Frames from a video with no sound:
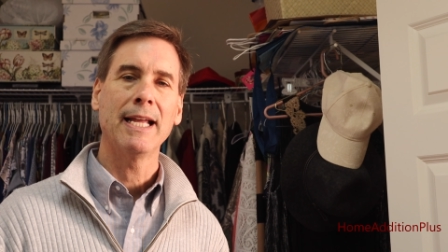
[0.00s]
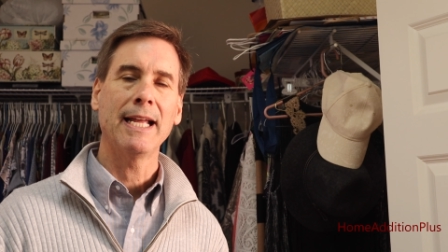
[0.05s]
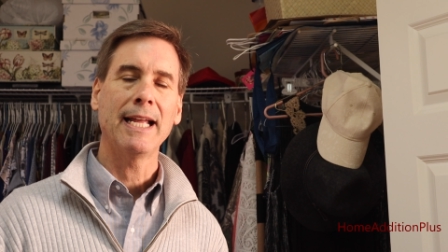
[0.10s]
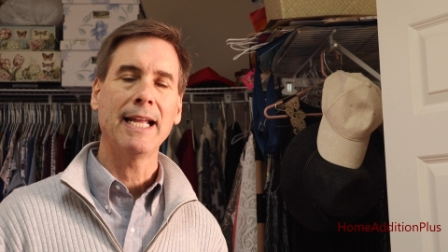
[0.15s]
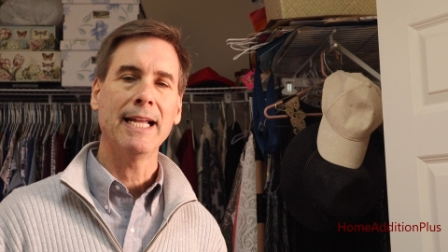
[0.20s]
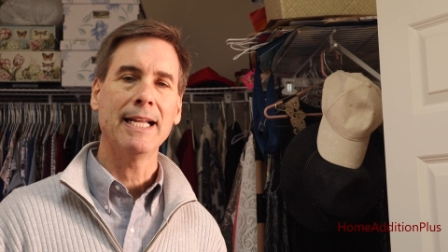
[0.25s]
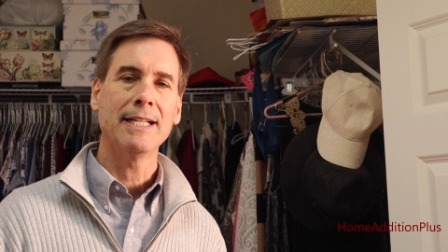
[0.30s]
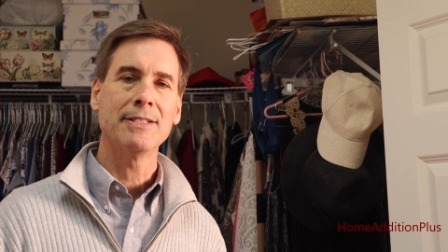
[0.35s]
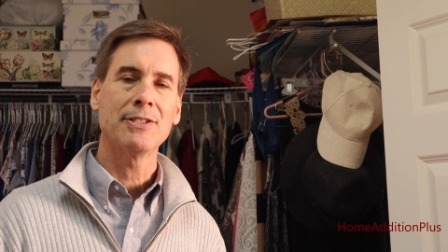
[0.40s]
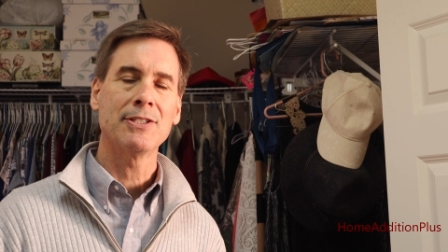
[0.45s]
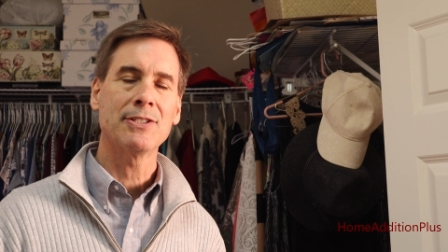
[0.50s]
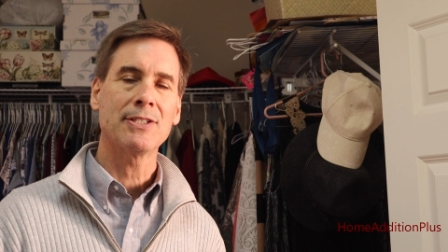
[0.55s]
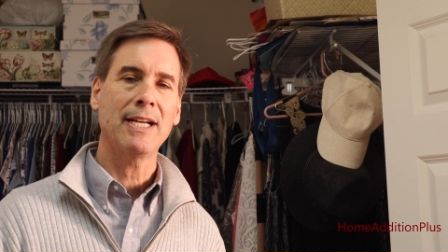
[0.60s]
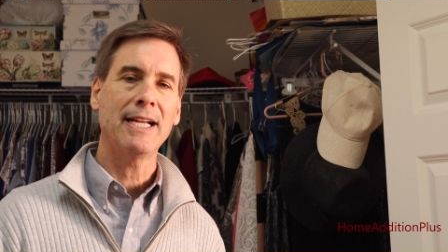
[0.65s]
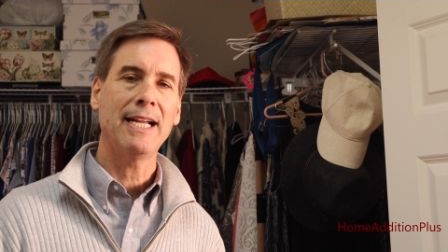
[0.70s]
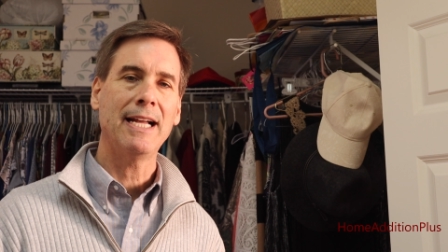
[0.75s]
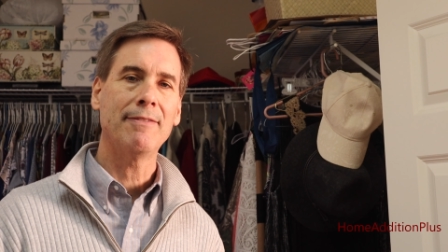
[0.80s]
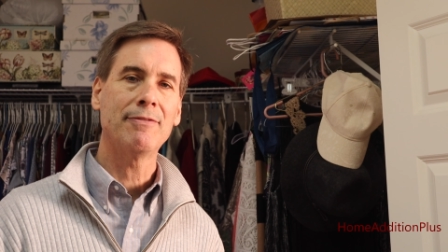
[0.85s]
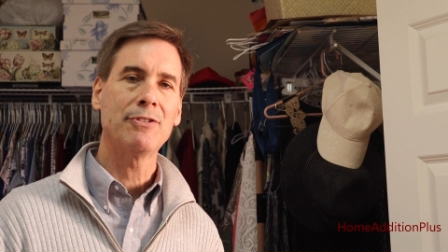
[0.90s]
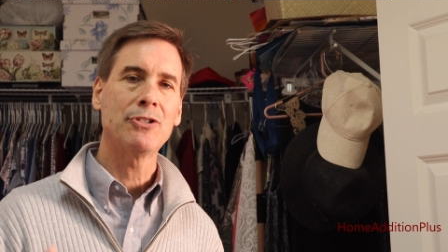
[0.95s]
And since
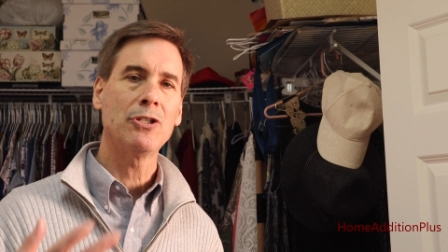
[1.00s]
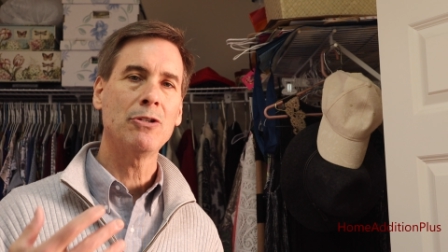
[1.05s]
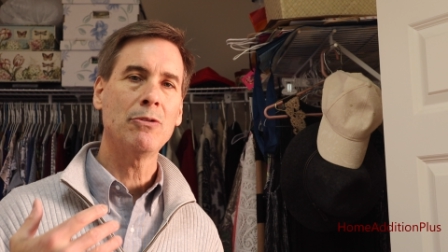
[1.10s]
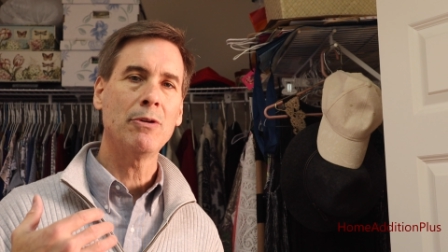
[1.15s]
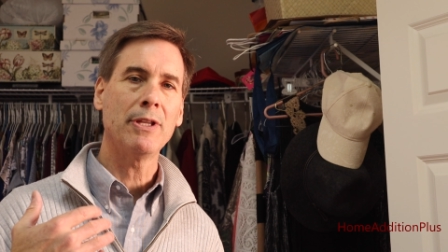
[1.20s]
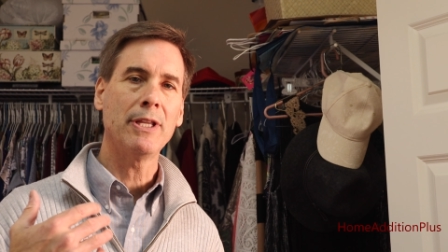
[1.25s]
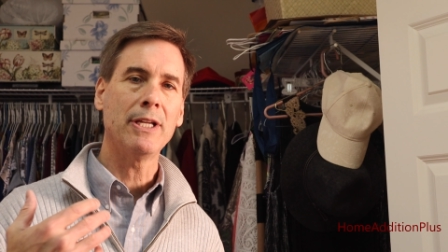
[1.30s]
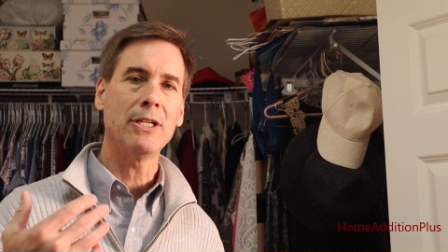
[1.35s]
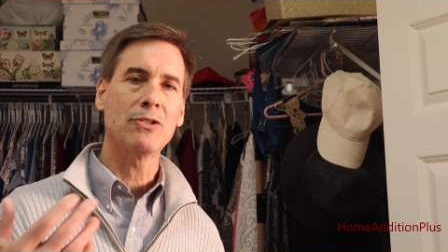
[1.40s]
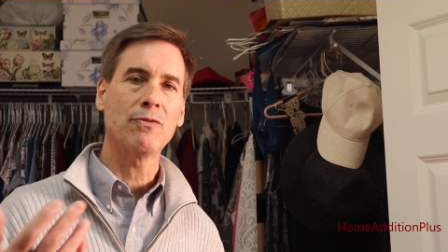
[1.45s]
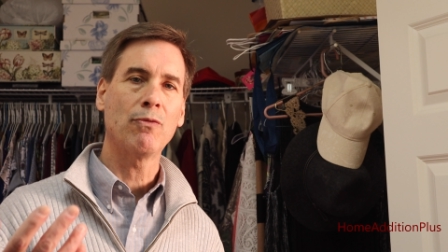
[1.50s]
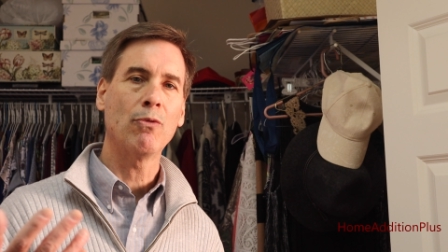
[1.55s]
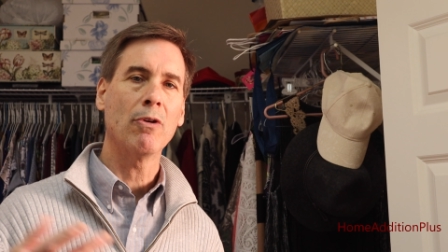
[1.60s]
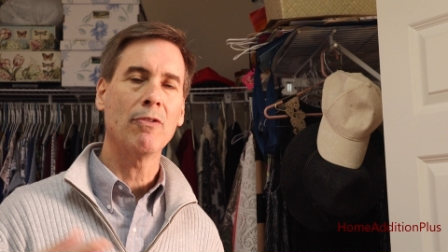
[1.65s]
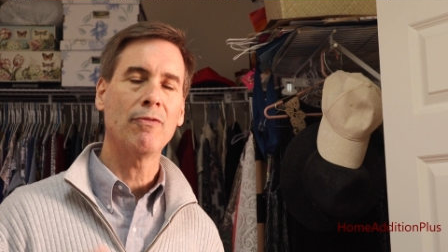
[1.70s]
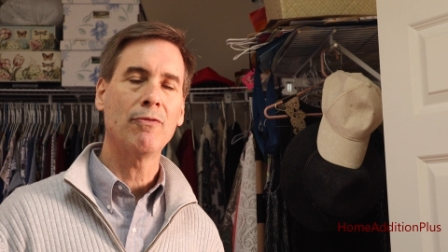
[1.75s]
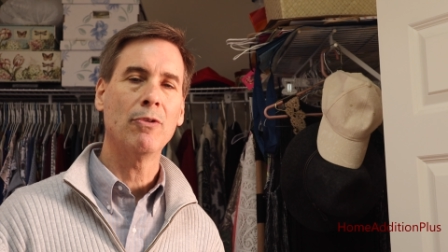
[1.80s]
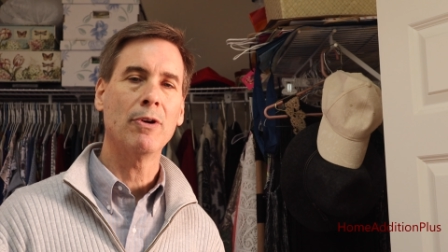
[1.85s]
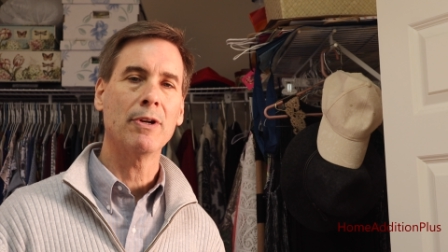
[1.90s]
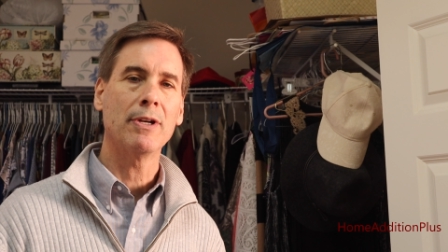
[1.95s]
I have two of these
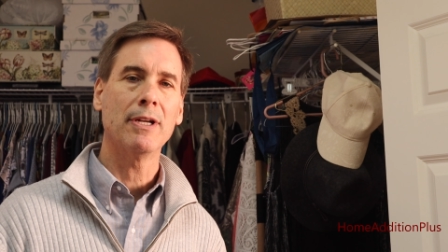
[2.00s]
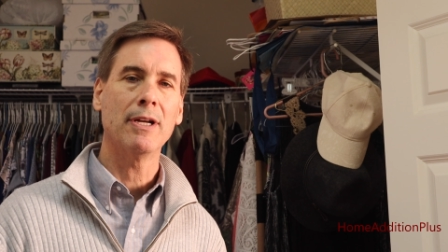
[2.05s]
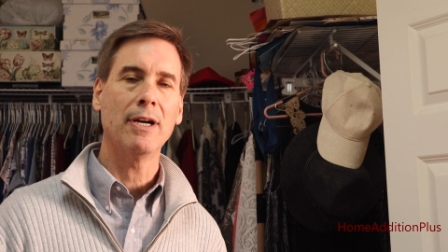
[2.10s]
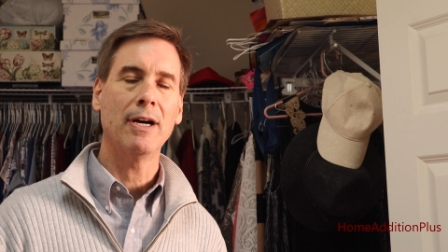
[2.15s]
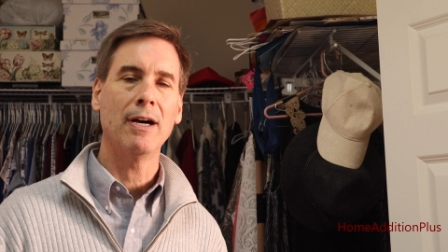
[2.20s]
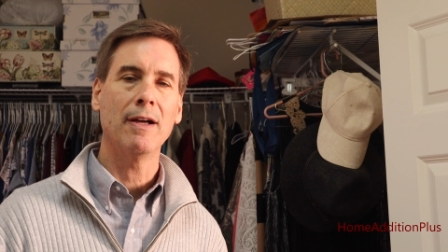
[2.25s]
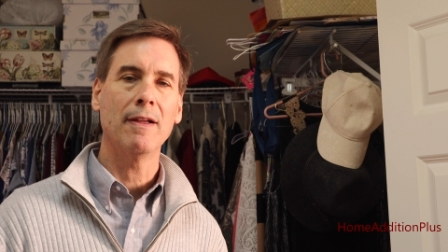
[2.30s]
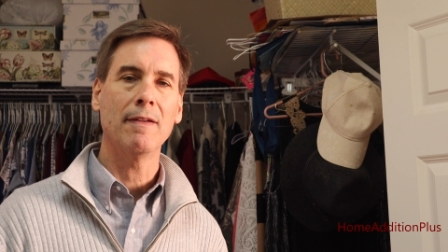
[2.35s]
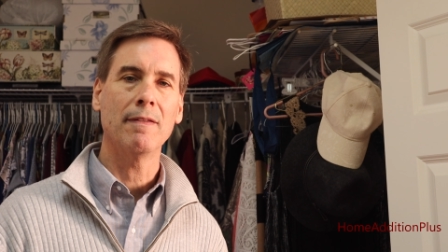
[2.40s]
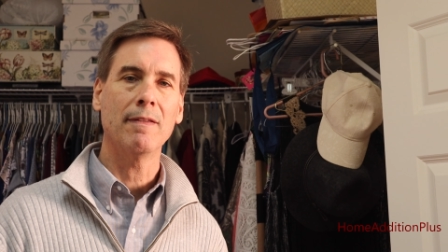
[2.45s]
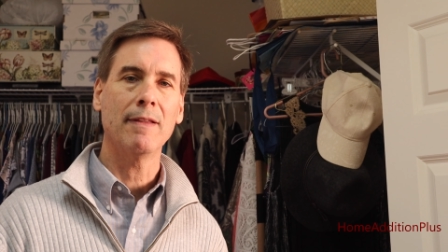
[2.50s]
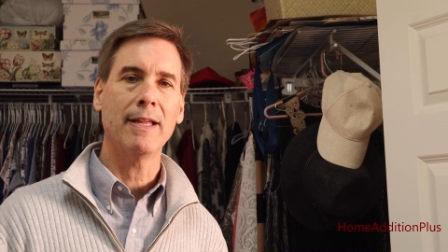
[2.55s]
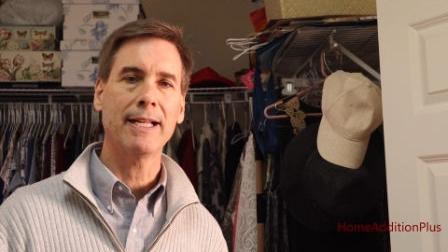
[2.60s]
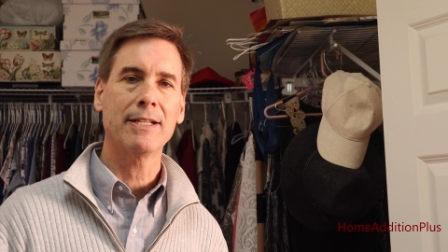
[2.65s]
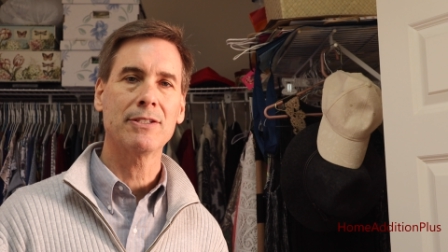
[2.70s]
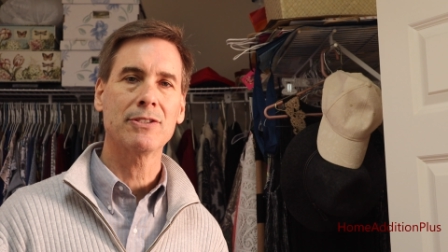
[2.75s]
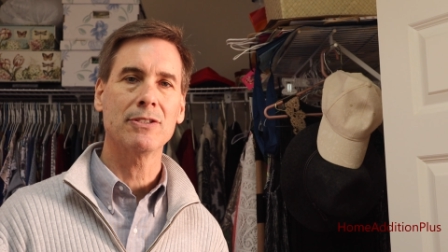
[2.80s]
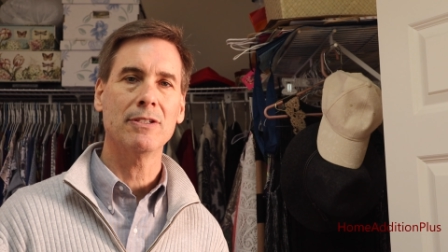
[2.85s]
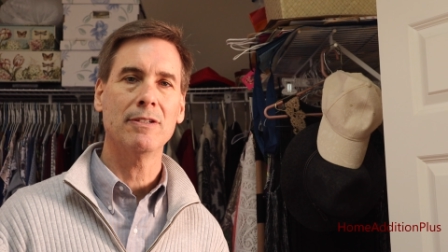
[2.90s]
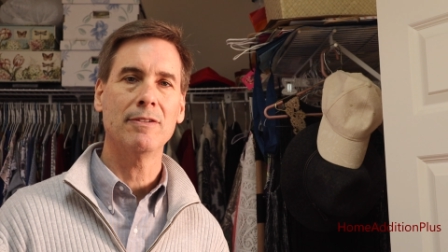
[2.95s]
4 foot
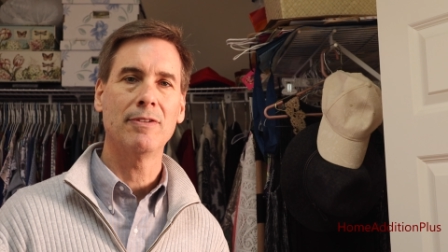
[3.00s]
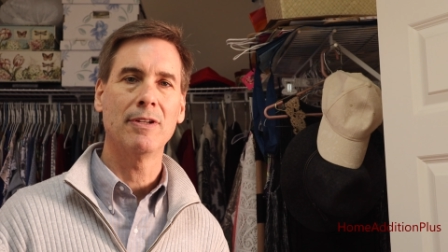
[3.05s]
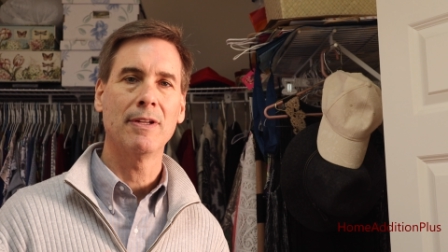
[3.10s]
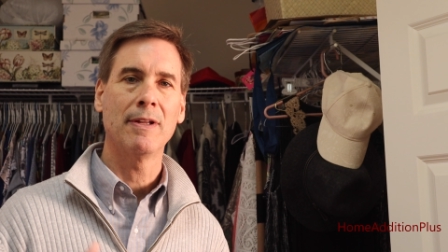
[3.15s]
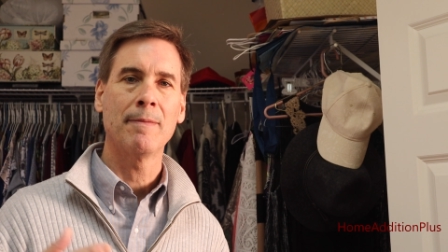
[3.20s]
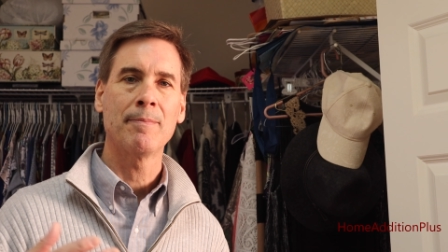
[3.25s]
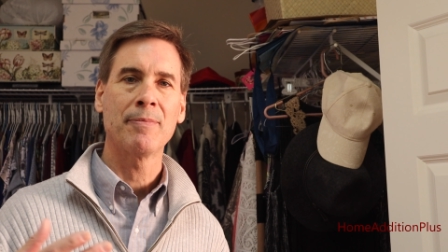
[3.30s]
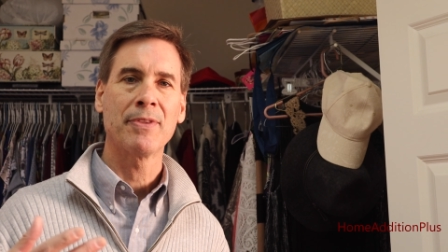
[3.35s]
lengths of